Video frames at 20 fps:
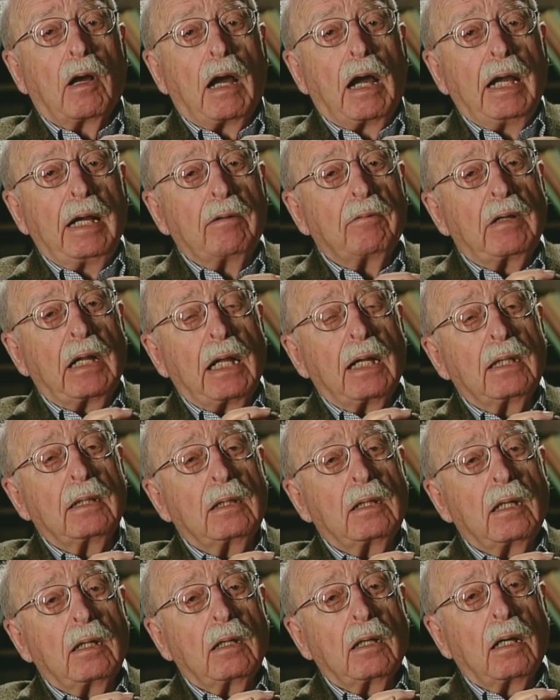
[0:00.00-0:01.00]
I had
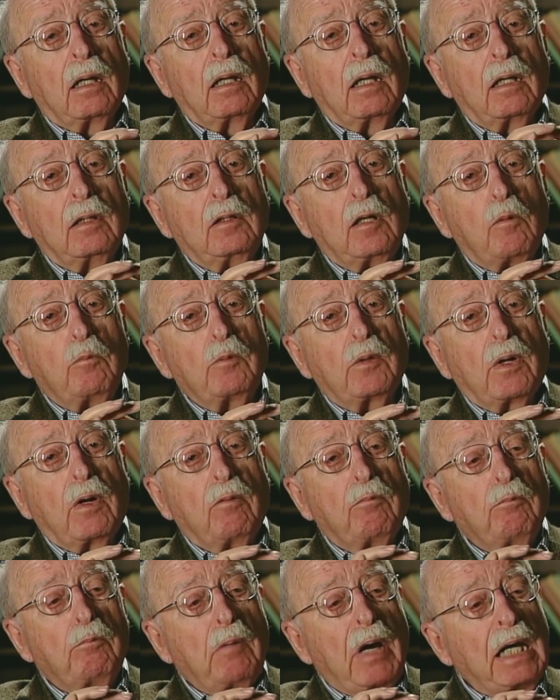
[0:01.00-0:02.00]
had a number
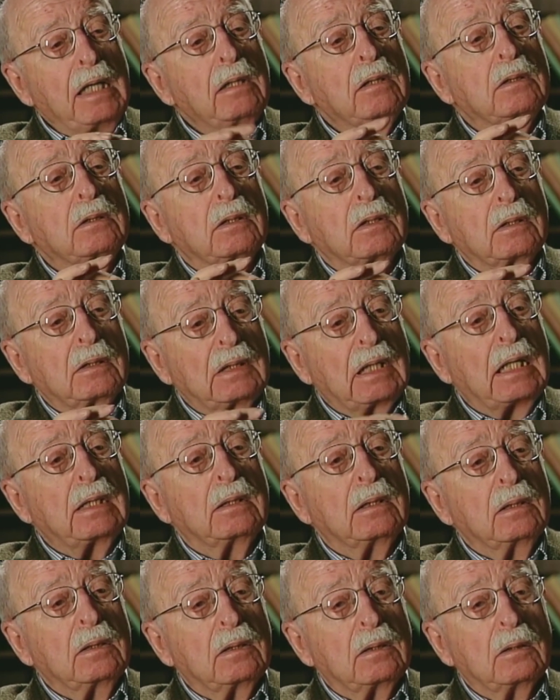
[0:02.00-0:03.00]
of minor
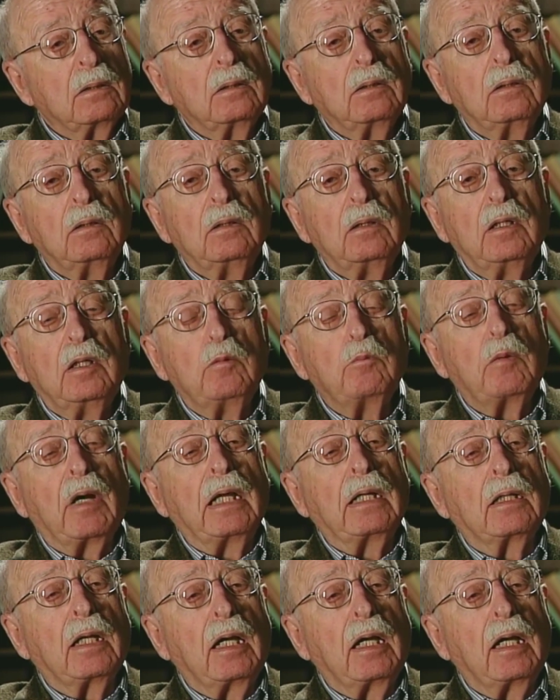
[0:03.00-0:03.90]
successes in my